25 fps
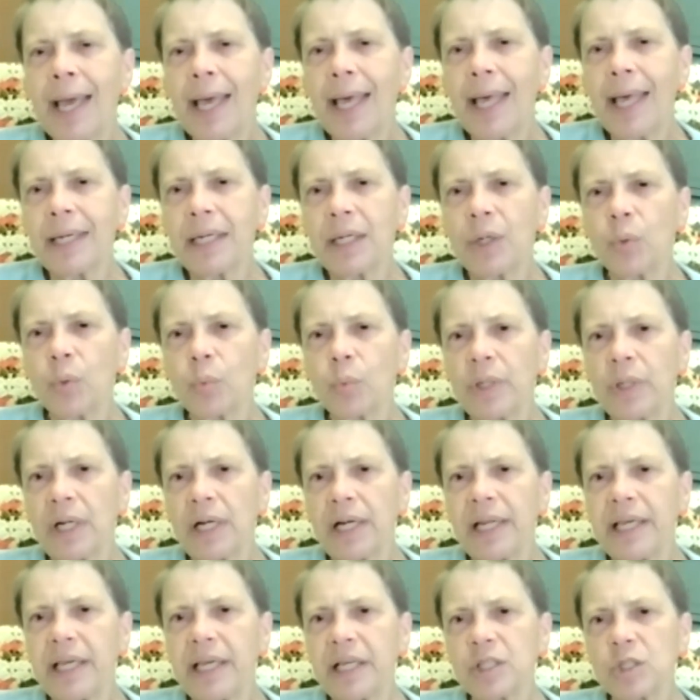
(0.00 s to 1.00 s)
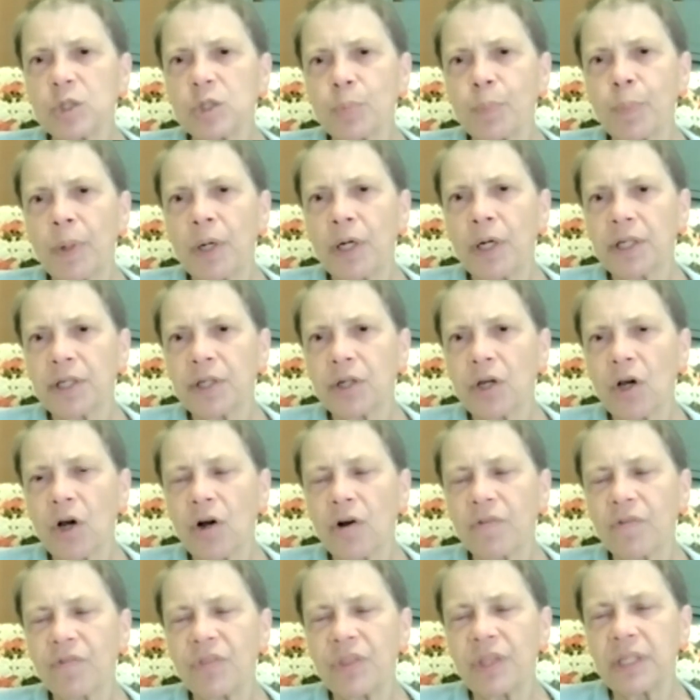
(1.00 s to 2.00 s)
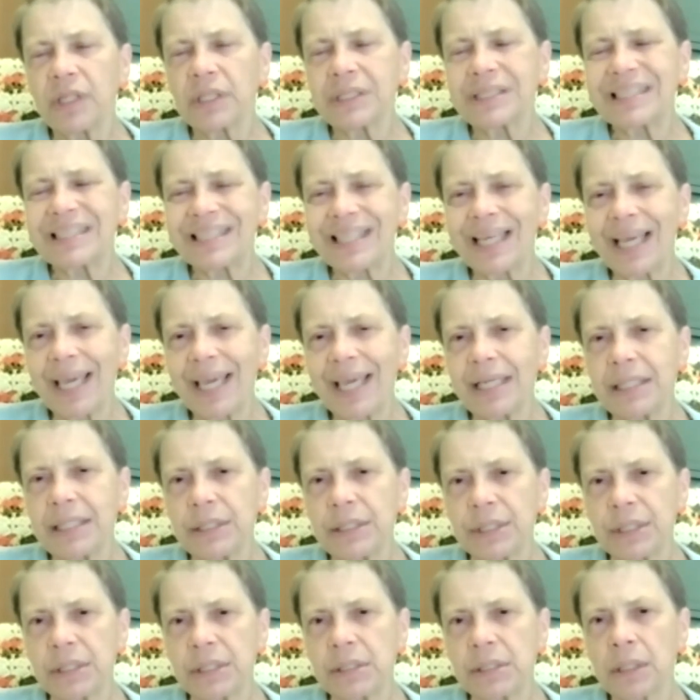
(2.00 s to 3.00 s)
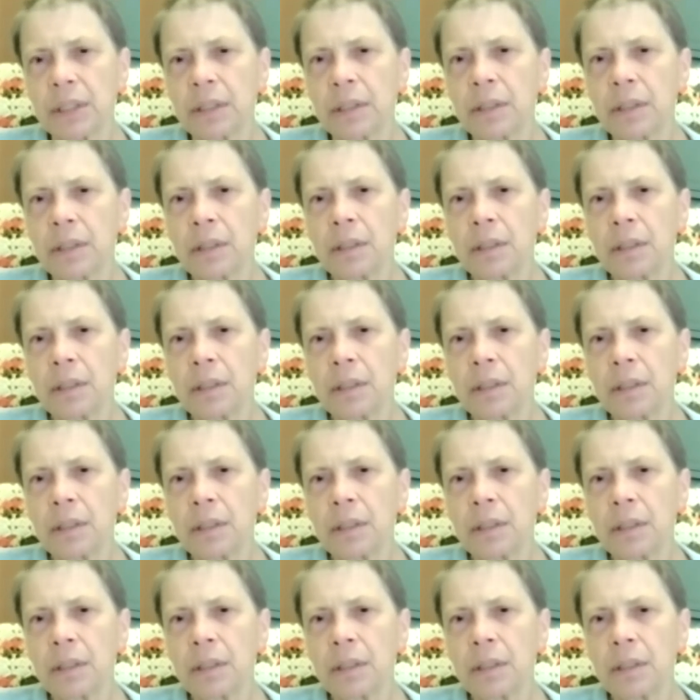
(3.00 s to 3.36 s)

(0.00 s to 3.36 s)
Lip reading: And it really is part of the taste